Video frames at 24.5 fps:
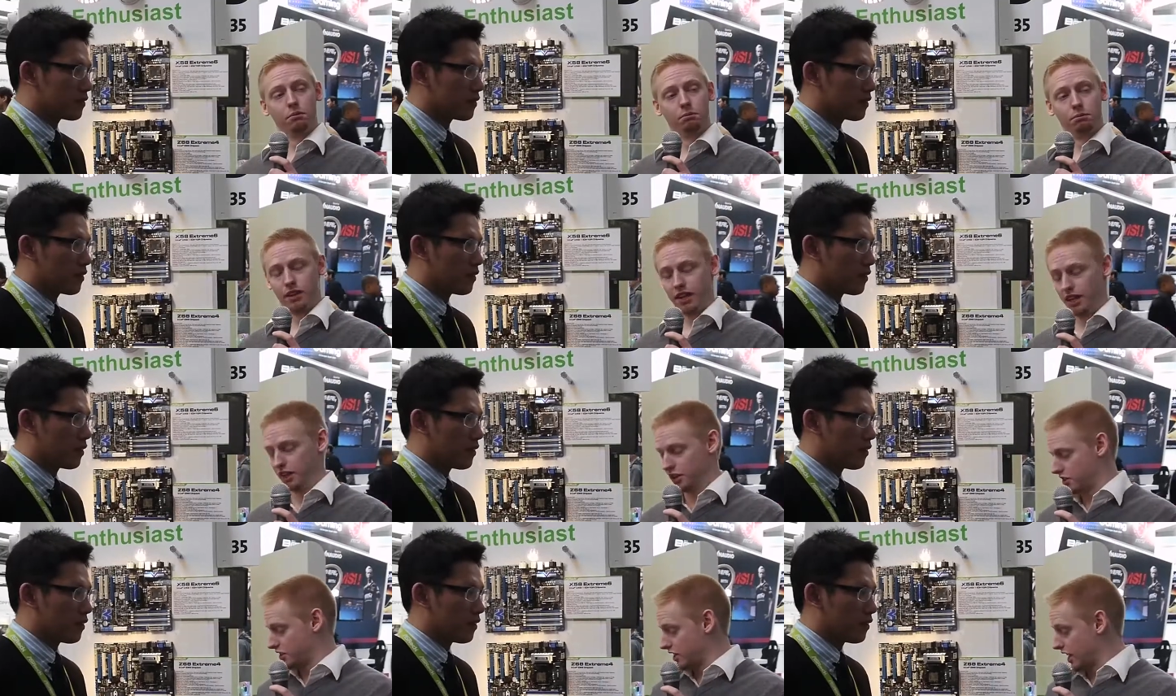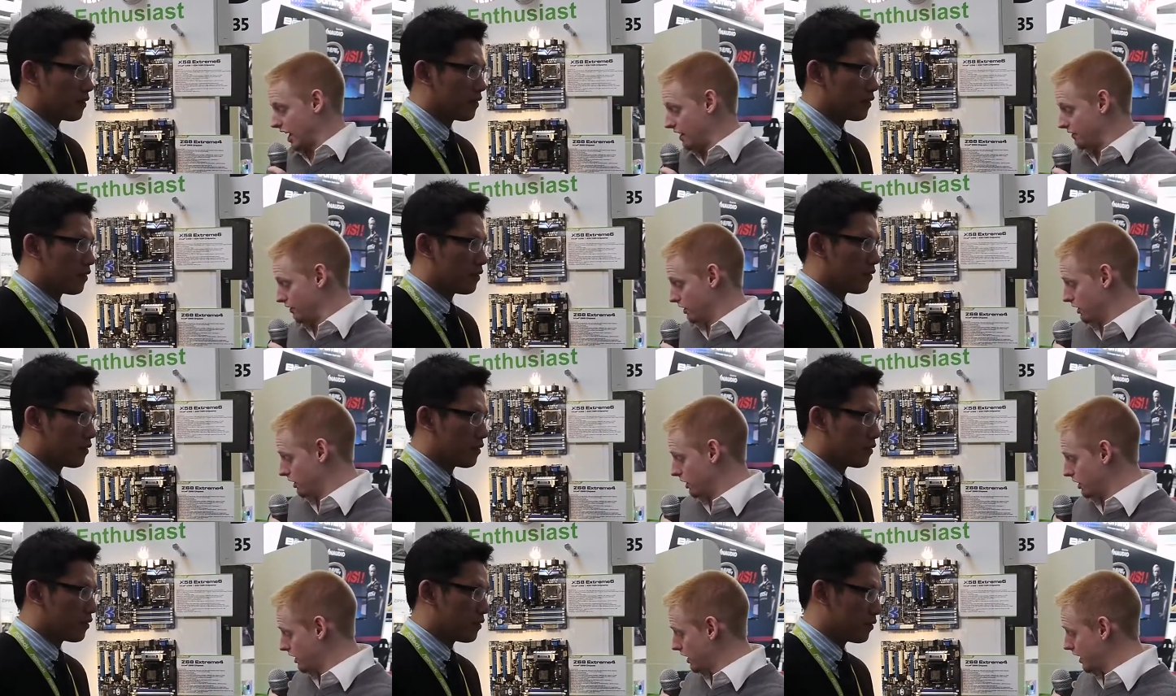Speaker 1: please have a
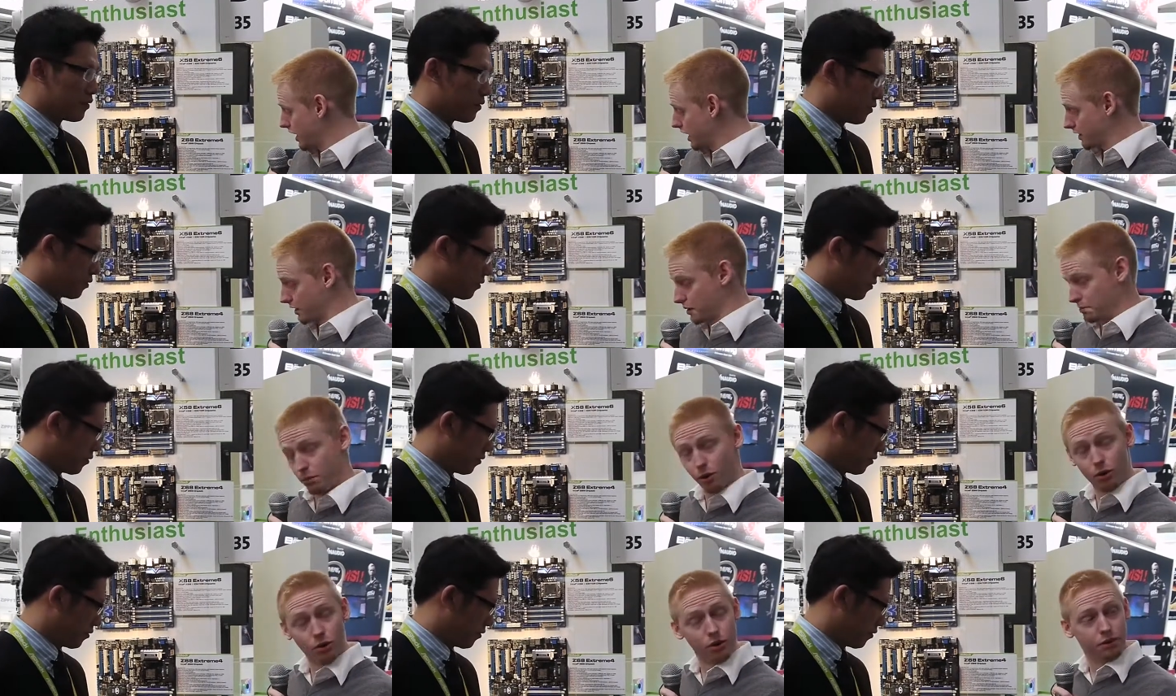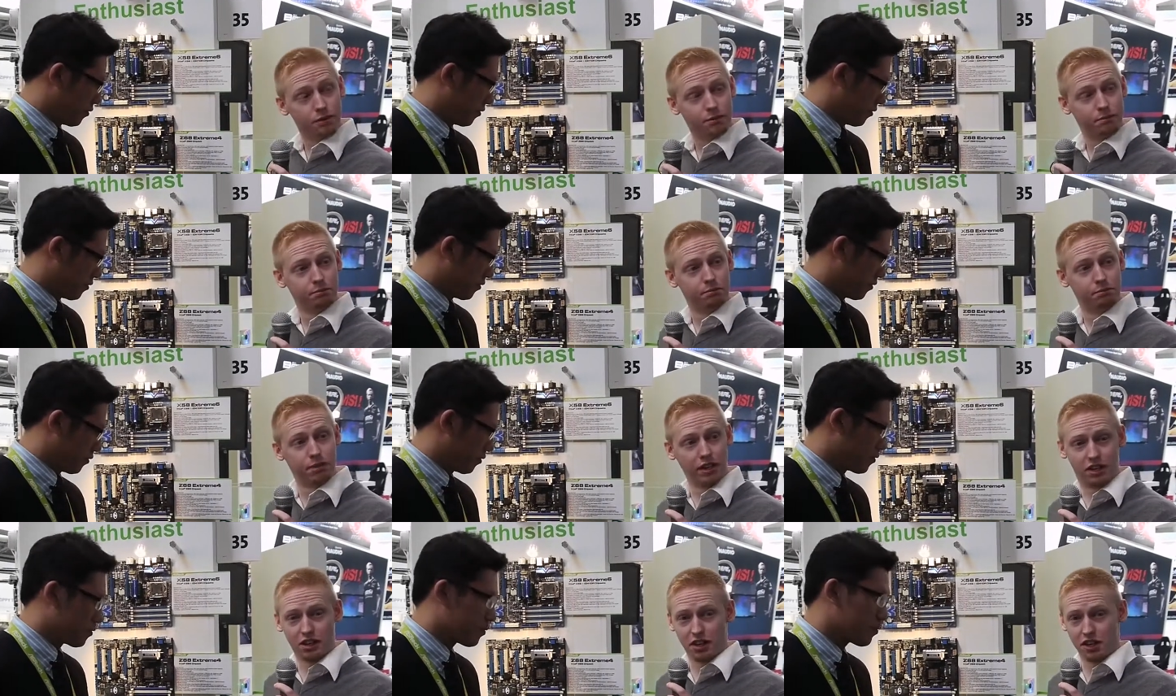look at the board,
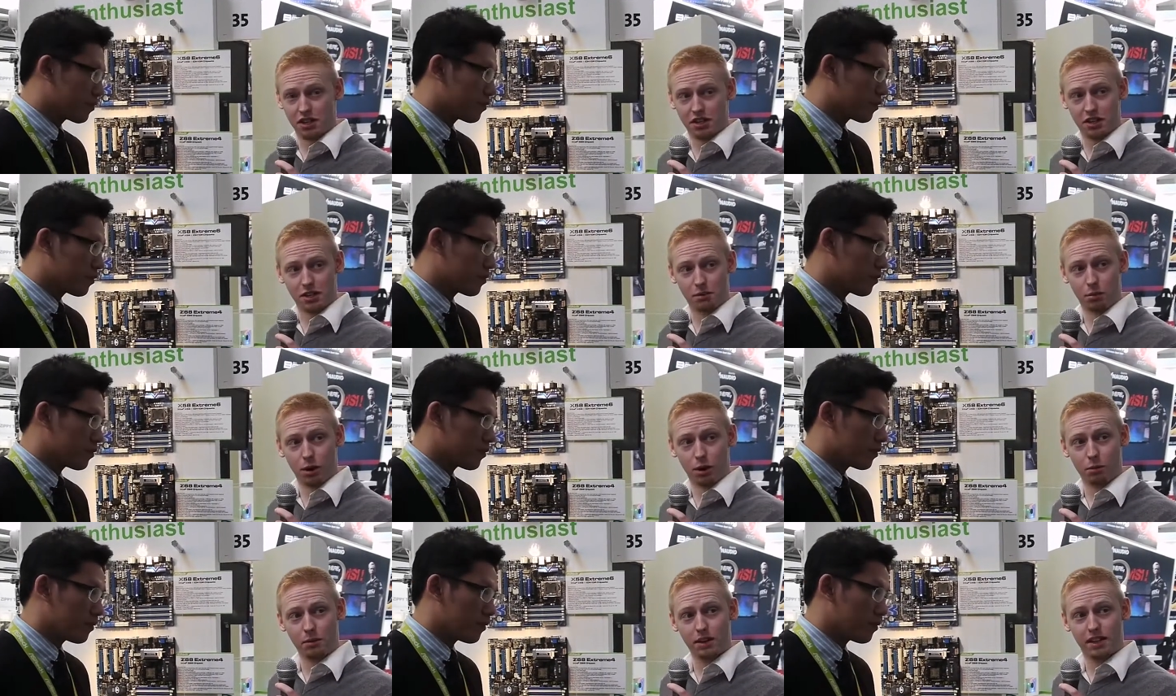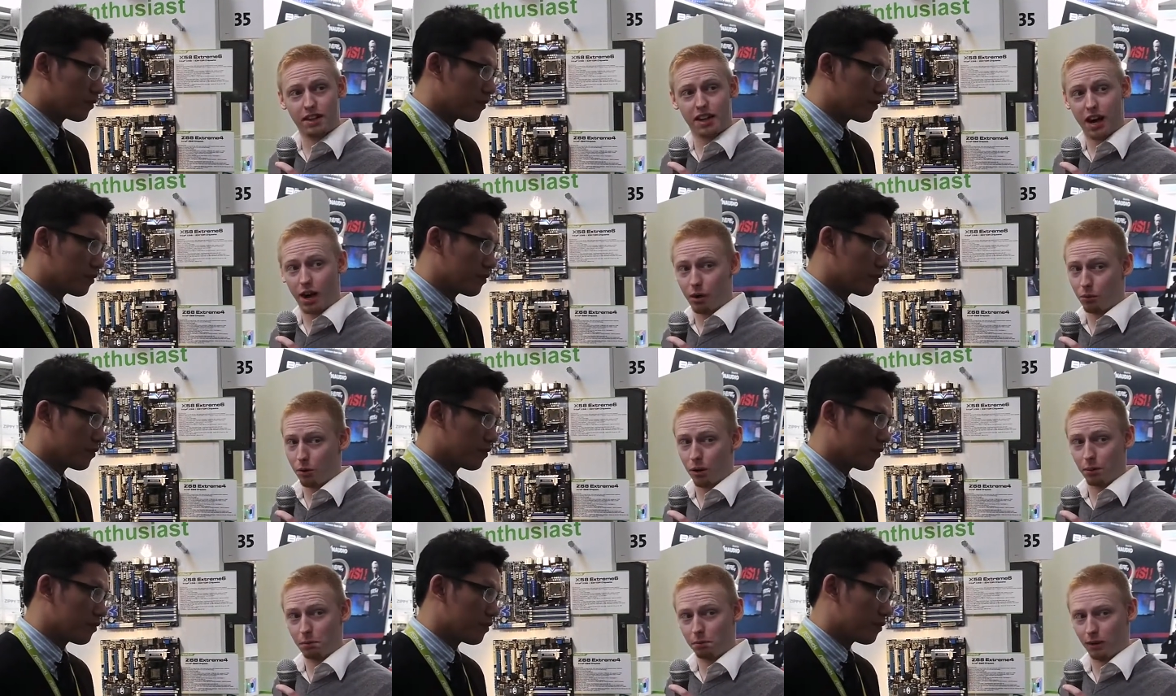because in a moment I
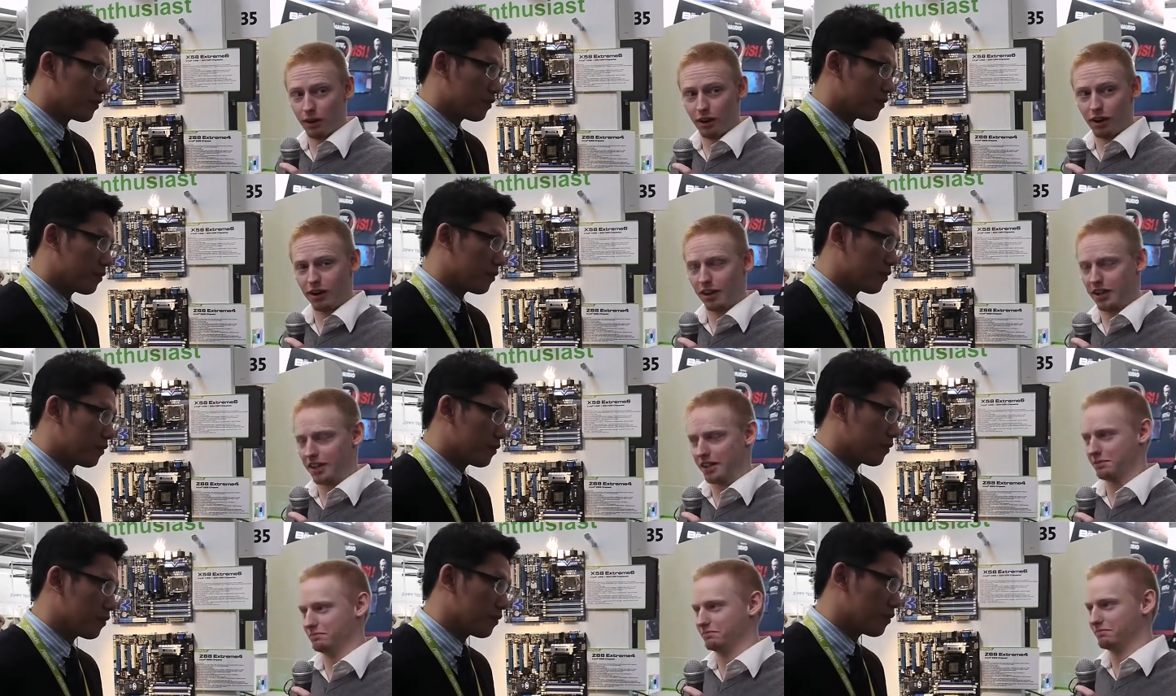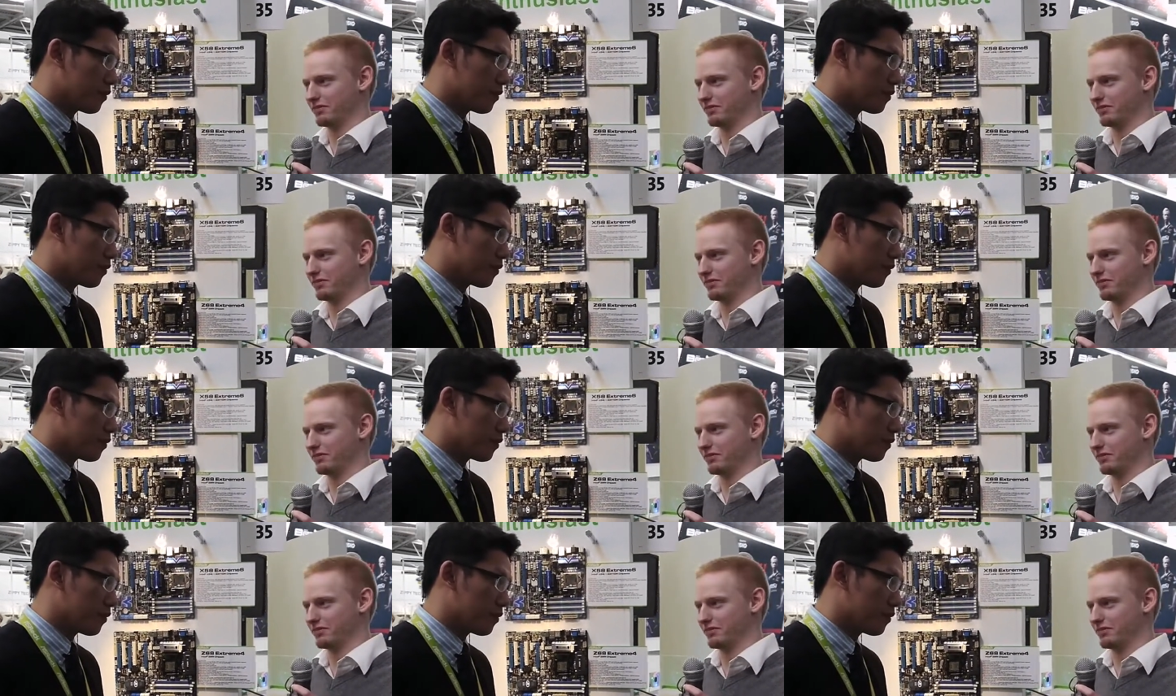will block it.